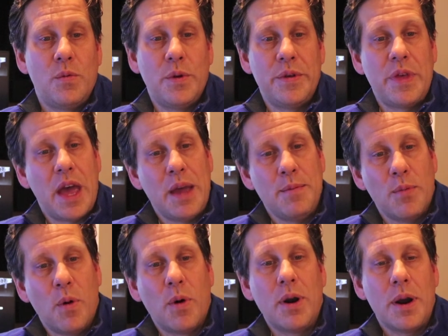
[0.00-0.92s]
with a
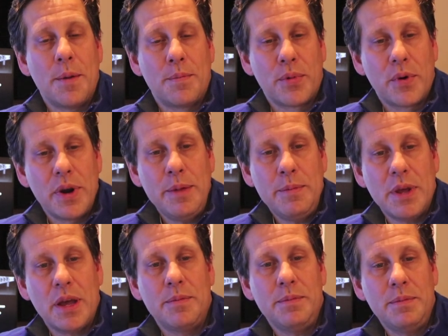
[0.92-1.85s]
more
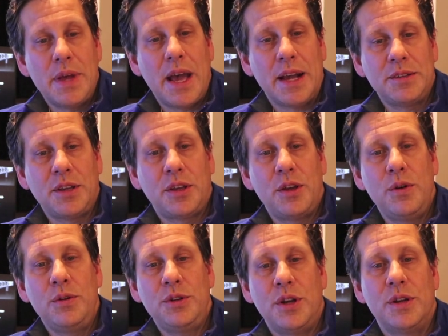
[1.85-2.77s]
premium
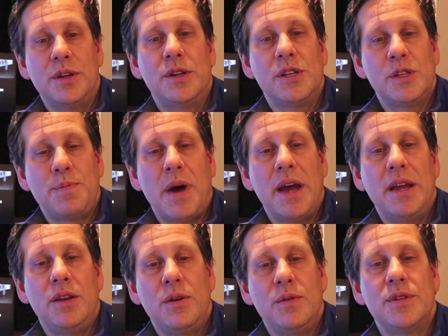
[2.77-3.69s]
execution
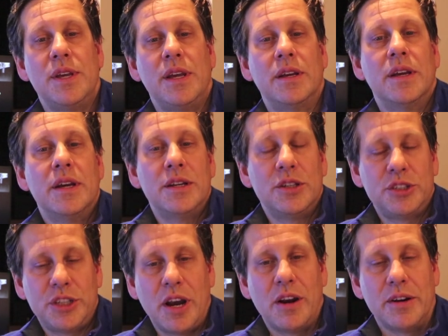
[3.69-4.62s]
despite using
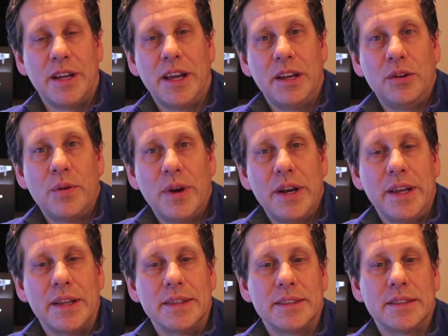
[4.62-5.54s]
shared
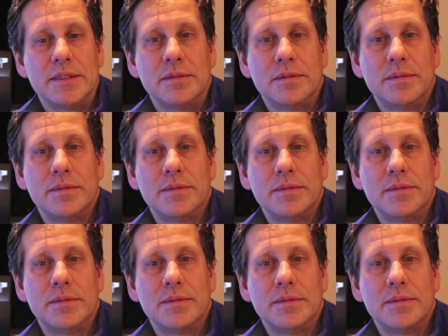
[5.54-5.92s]
ingredients.